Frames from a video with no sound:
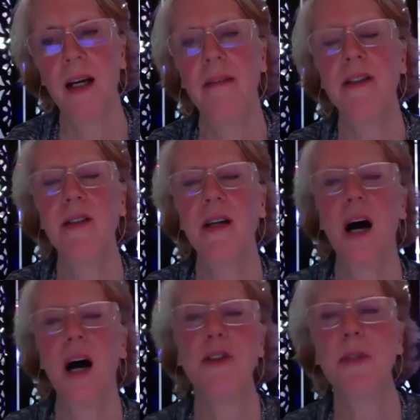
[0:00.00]
This
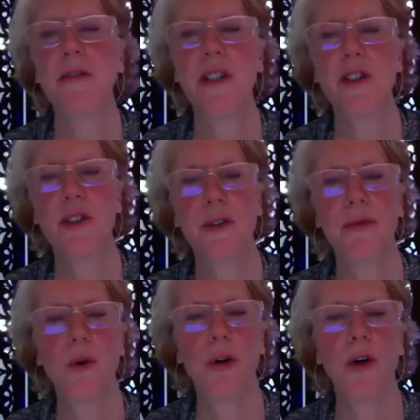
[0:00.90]
cosmic vision
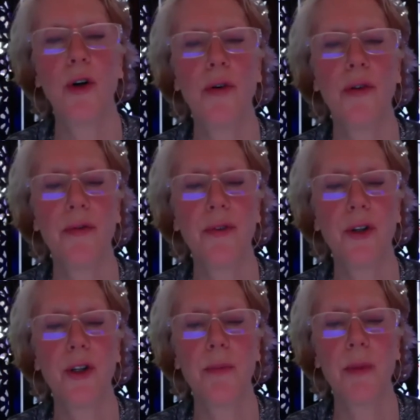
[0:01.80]
for Earth and for
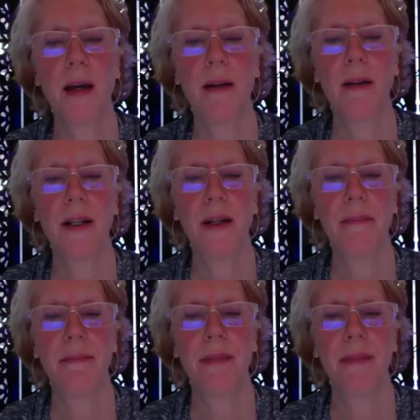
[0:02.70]
humanity